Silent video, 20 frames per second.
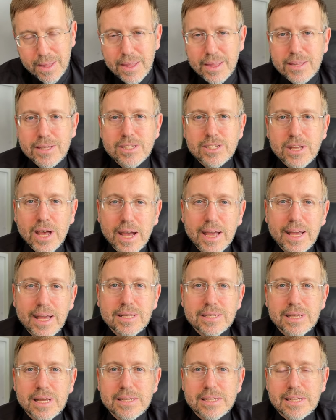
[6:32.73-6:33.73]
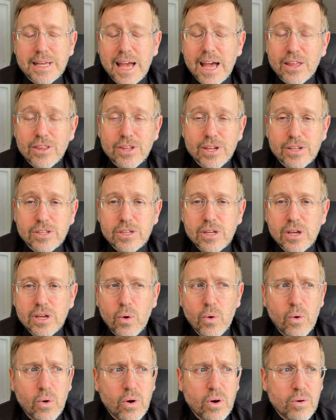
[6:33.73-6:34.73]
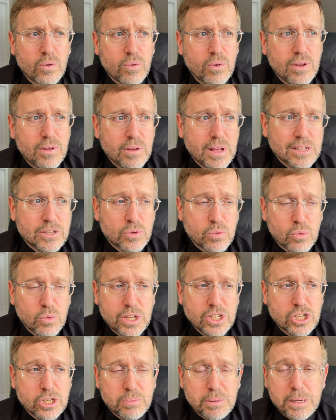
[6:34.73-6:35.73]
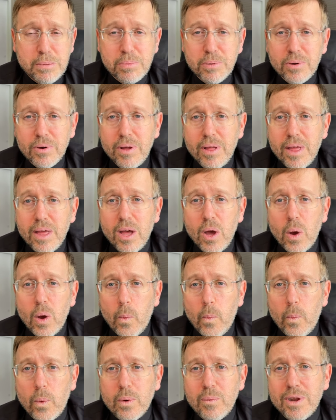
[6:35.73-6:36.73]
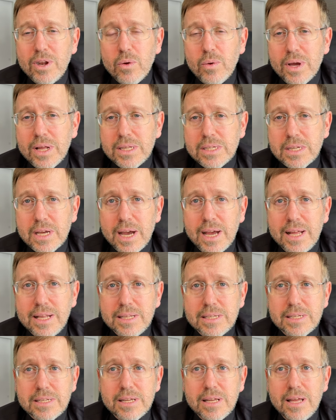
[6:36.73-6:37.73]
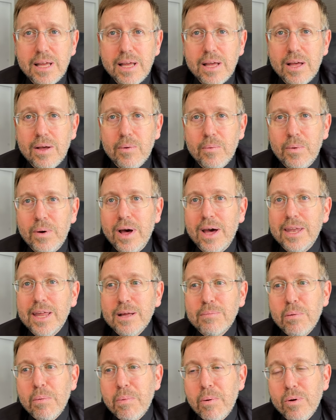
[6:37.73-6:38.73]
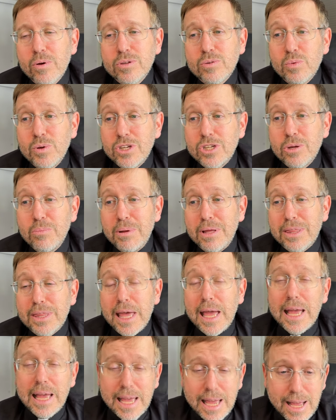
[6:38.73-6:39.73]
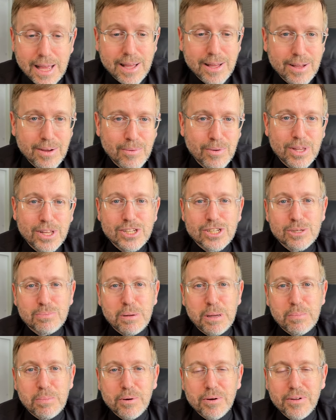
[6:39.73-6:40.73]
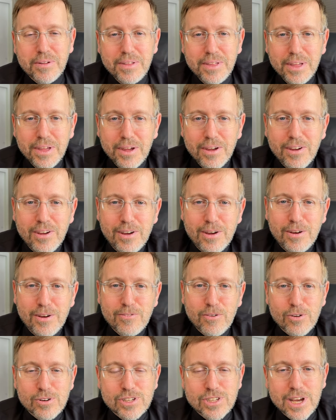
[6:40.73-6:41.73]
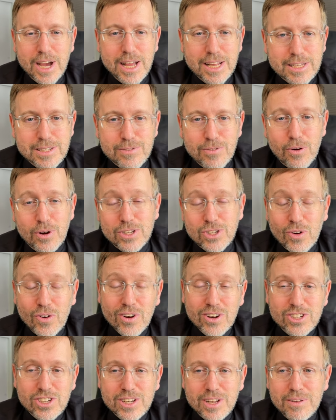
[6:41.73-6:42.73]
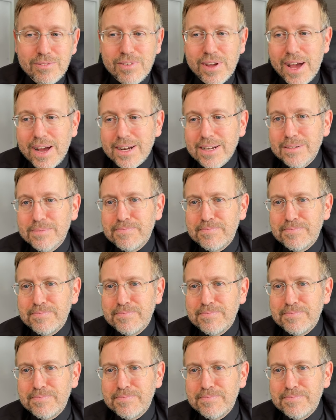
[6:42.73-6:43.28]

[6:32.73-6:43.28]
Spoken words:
science as Catholics or as a religious people, what are we doing in science? Well, I'd like to propose we should be thanking religious people for science, for its origin, in fact.